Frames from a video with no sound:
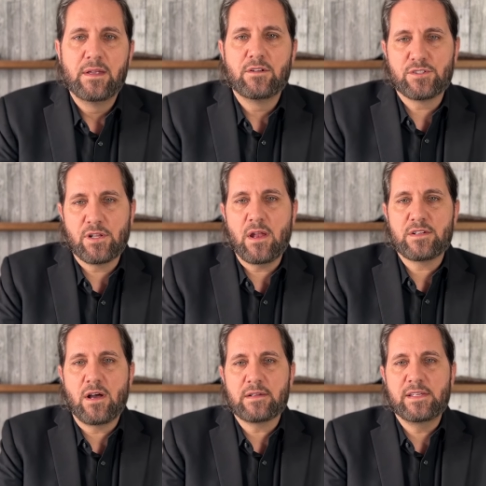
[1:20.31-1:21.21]
There's a lot of
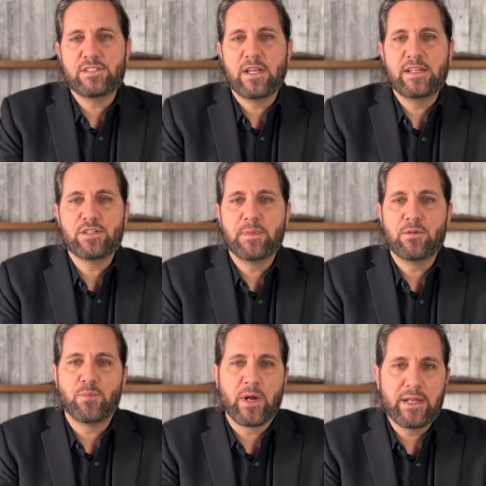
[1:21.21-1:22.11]
talk these days
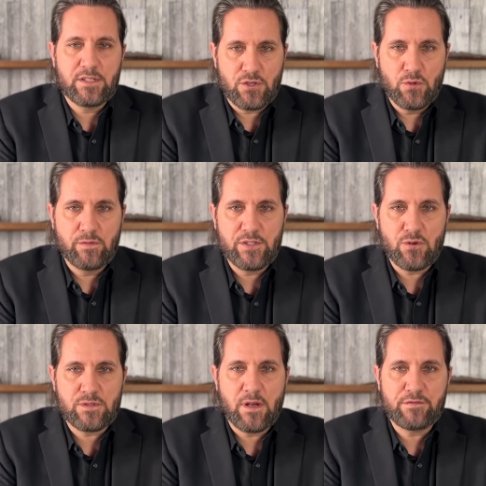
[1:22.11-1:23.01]
about bringing the school
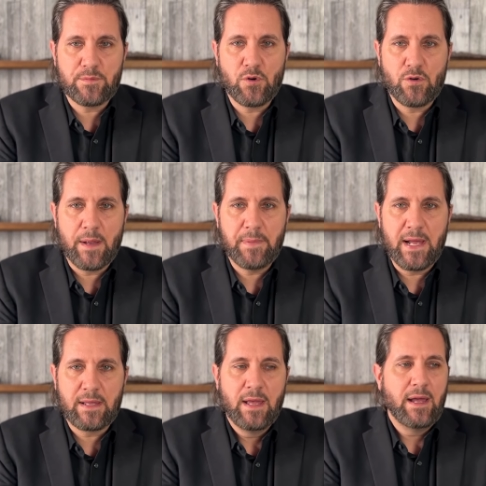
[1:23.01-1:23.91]
resource officer program back.